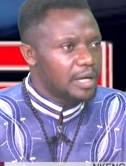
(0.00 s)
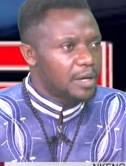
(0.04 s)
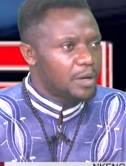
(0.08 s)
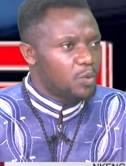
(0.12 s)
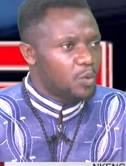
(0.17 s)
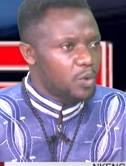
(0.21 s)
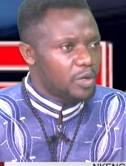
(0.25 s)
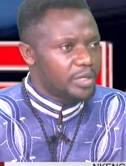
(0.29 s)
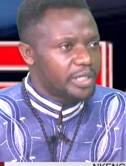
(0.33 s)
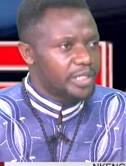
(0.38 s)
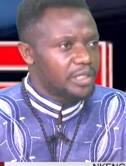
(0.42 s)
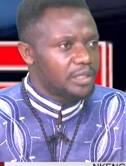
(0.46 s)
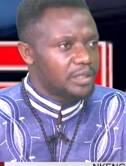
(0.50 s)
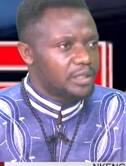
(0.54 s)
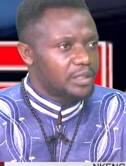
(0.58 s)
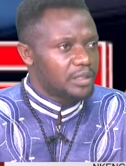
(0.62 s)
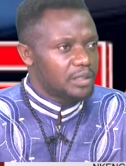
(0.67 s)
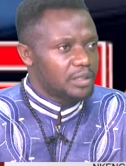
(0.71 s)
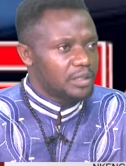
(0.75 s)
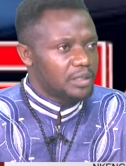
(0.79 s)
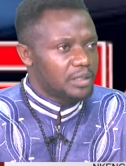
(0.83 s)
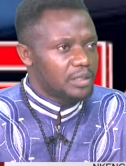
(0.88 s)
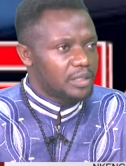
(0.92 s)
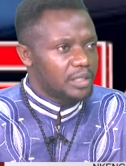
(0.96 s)
worry.
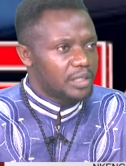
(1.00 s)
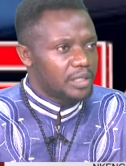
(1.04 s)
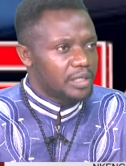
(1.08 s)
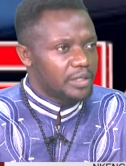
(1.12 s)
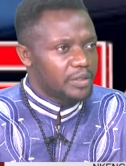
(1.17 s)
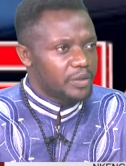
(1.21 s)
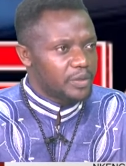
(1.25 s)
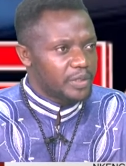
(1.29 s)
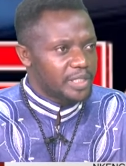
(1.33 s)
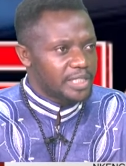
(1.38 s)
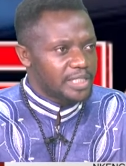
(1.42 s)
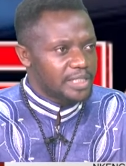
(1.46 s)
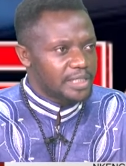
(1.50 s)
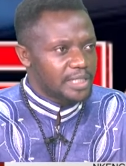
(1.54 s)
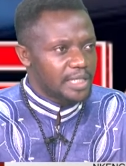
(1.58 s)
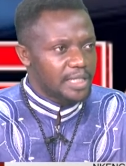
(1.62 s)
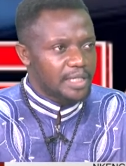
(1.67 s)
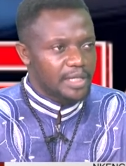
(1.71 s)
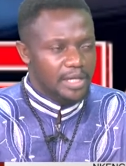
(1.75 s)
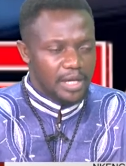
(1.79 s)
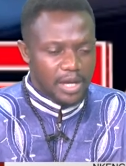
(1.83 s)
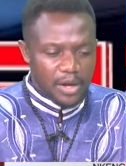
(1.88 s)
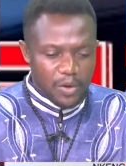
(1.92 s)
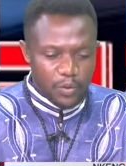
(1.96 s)
You
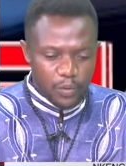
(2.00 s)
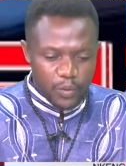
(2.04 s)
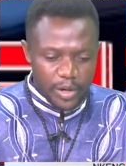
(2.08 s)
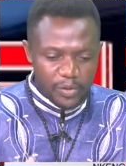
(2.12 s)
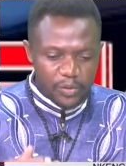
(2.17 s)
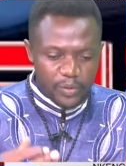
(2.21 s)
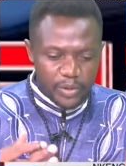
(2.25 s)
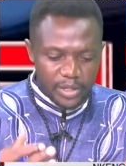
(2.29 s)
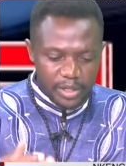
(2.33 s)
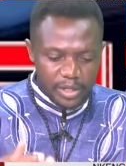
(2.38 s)
understand? When